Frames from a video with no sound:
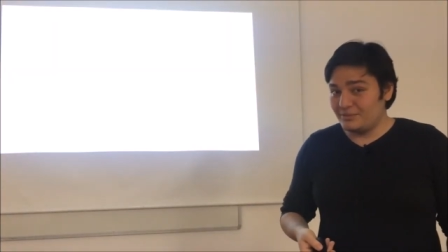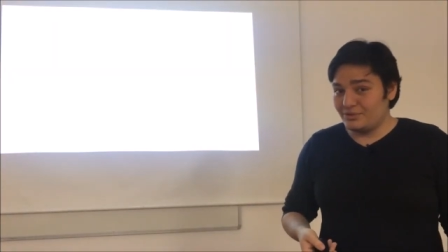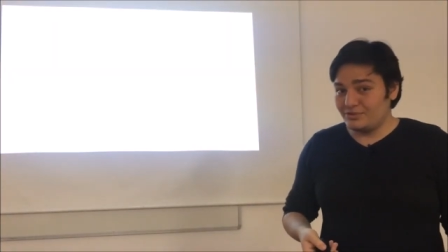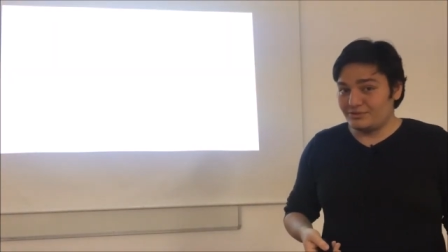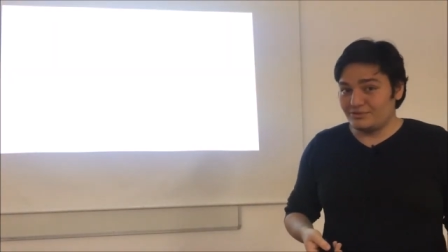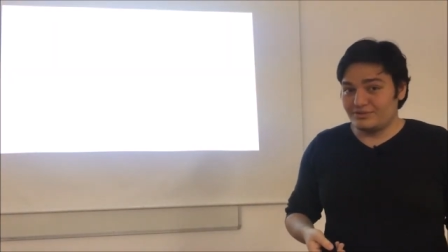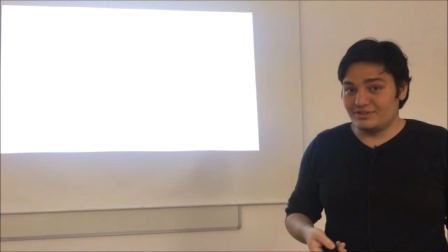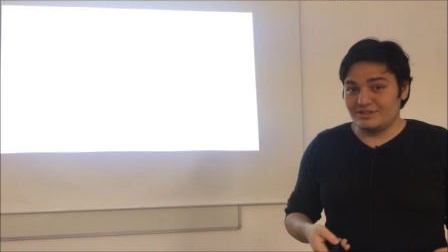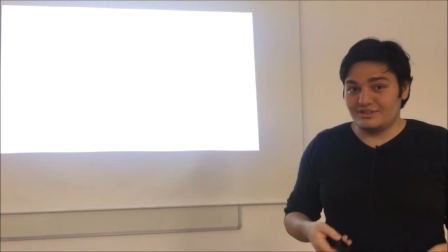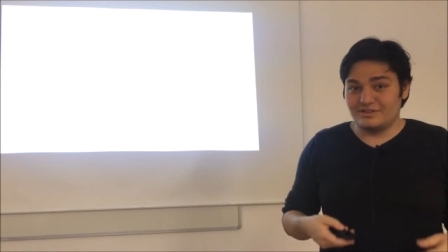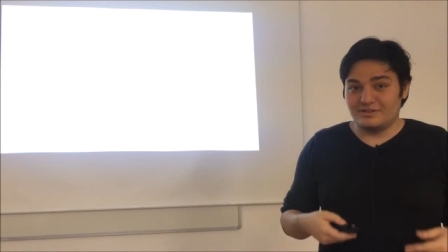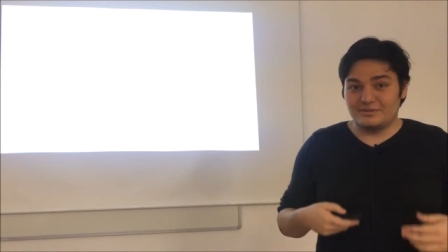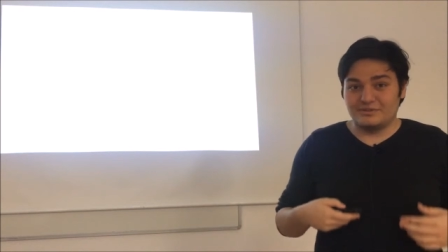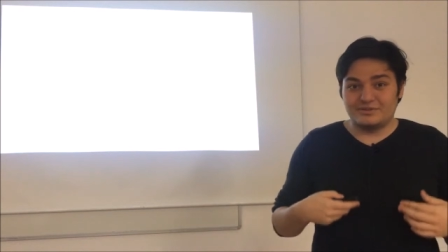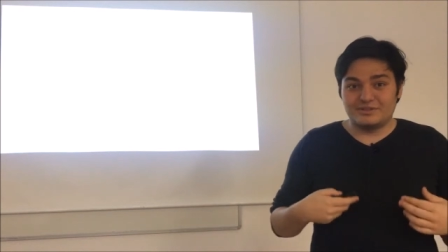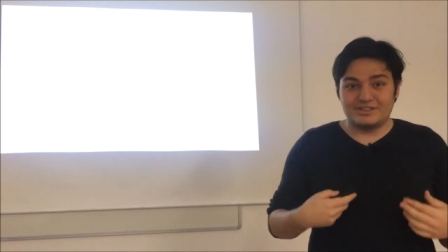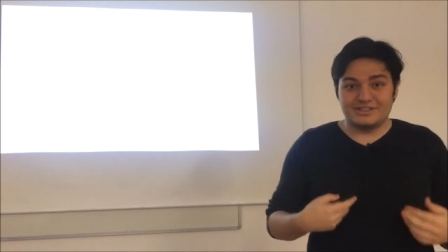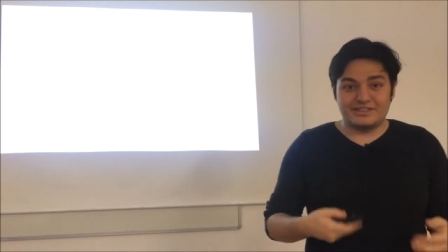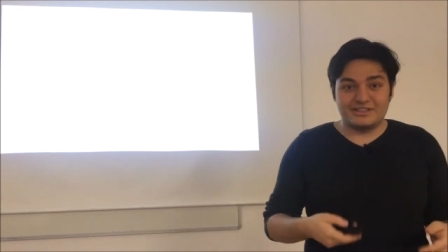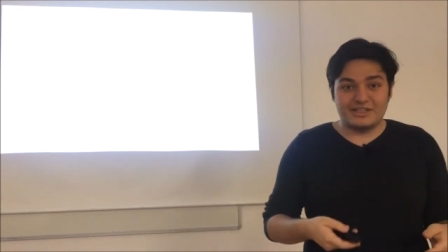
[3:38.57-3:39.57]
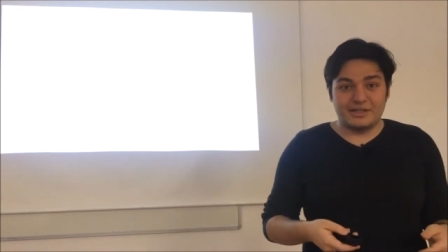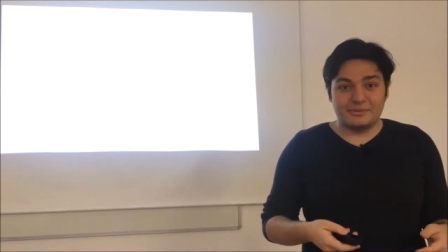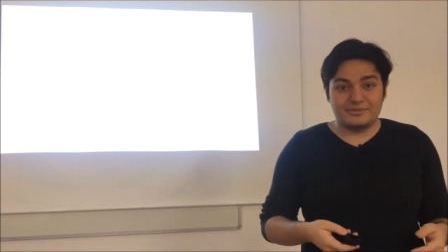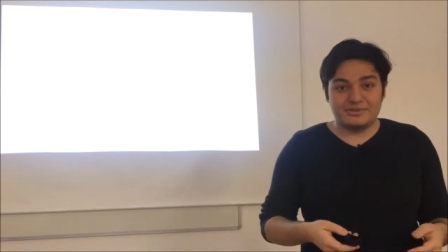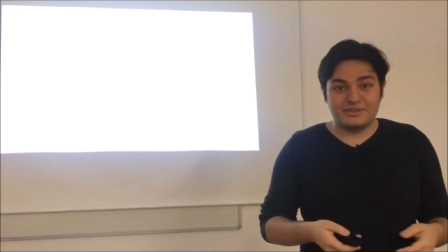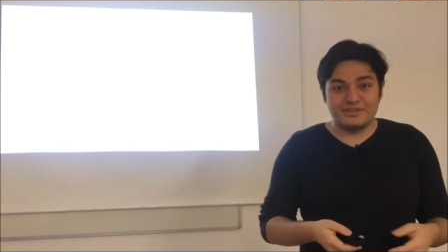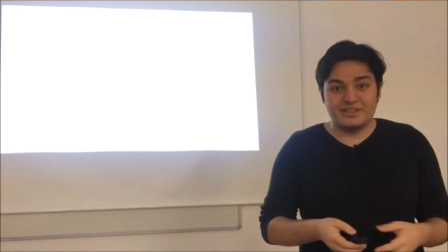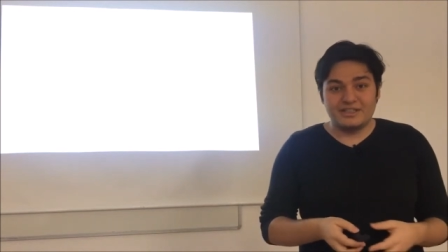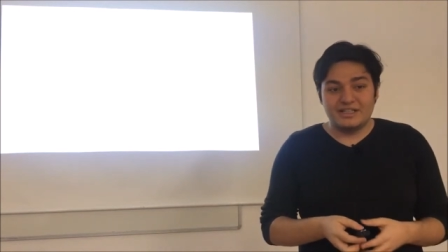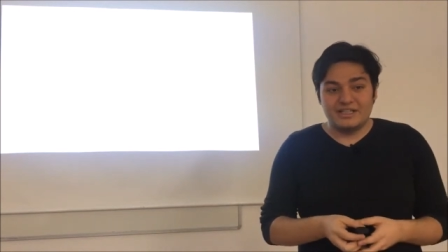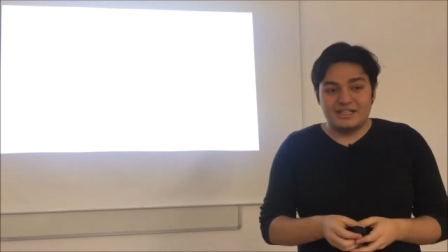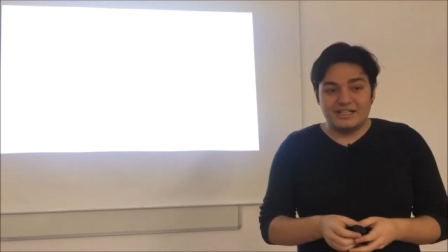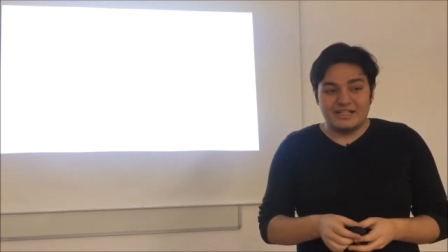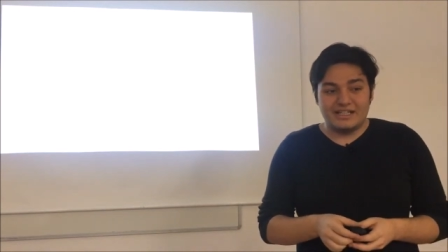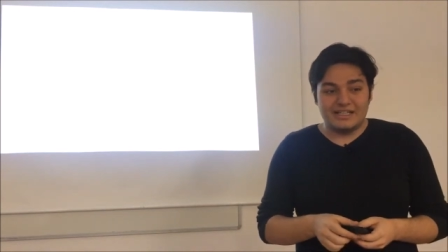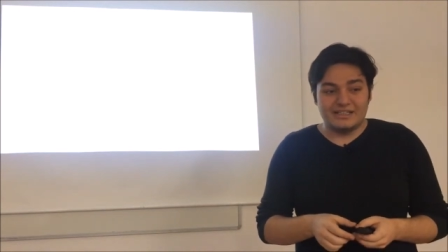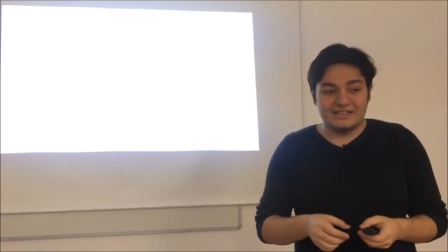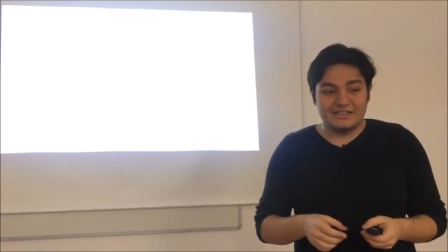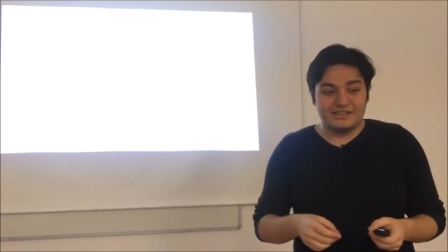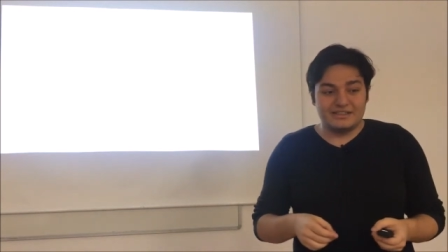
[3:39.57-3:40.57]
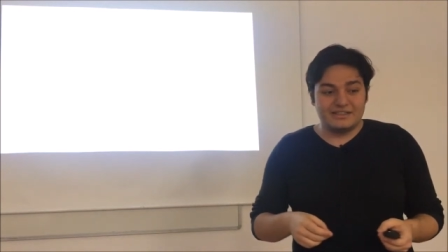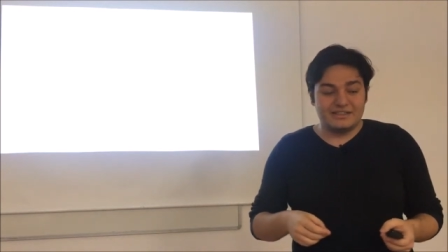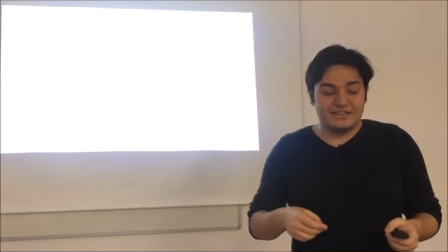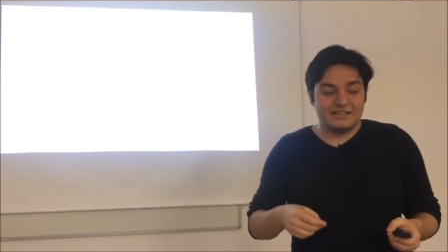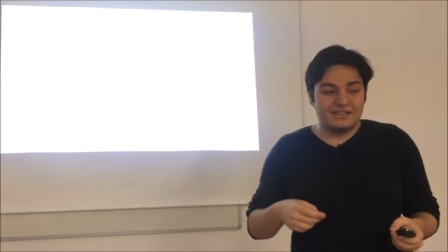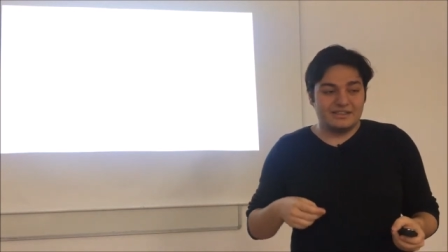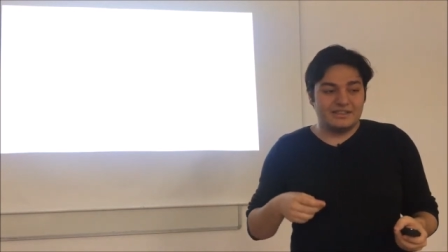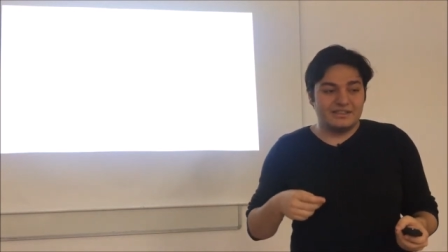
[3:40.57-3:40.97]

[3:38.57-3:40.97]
on stops and